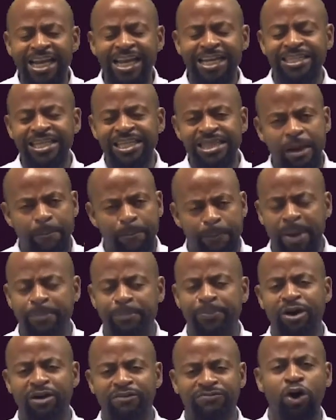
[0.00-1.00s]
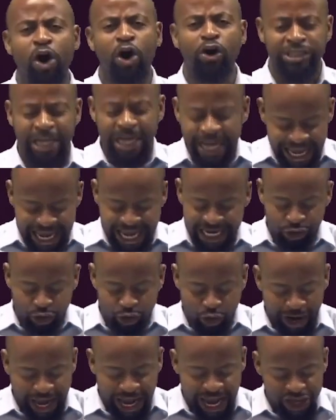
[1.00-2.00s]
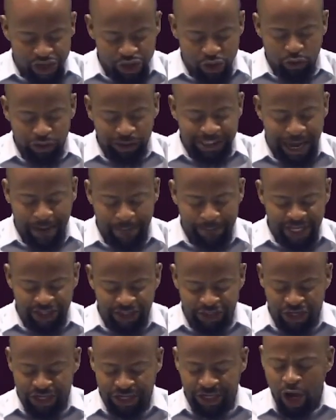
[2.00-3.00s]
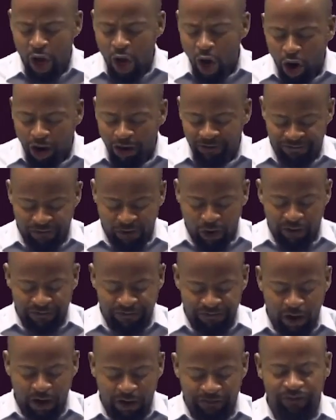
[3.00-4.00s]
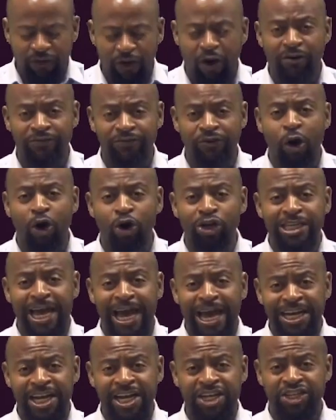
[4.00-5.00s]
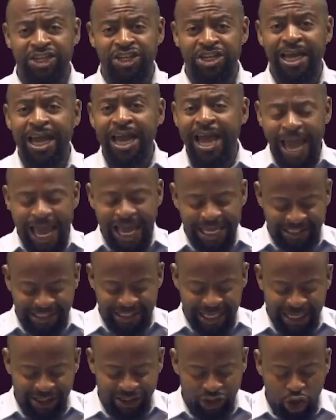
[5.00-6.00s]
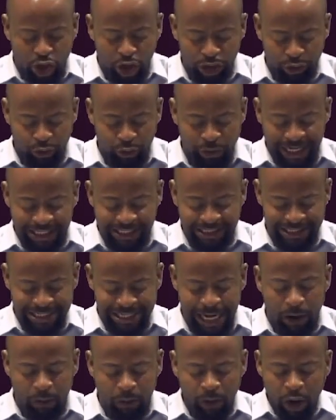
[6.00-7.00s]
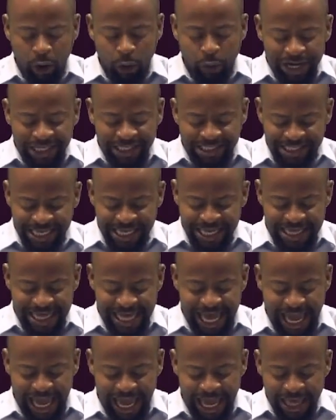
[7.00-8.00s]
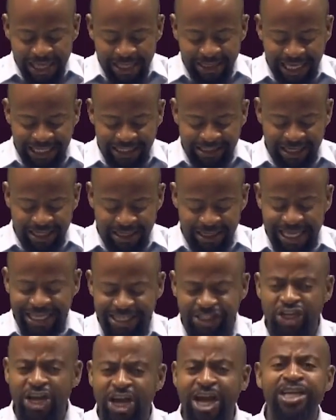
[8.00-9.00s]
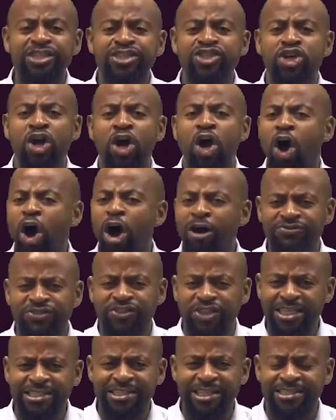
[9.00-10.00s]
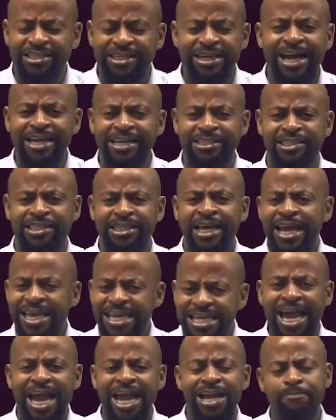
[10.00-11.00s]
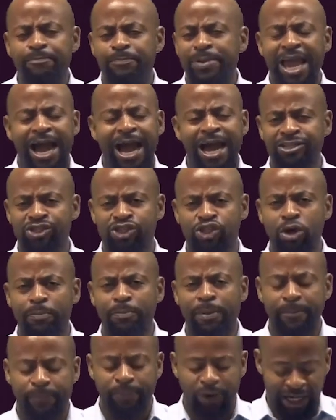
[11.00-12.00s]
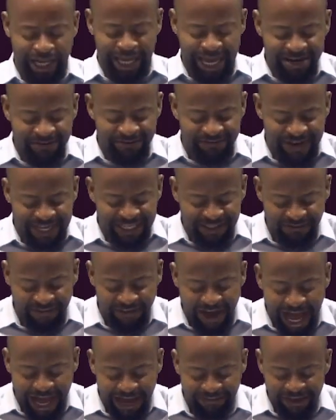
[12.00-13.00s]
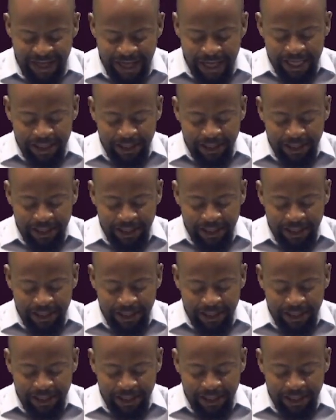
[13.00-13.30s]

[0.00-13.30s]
leading the people of God into a new dimension of our direction as God wills. Now, we see there that the church of Jesus Christ can be unstoppable. In verse 5,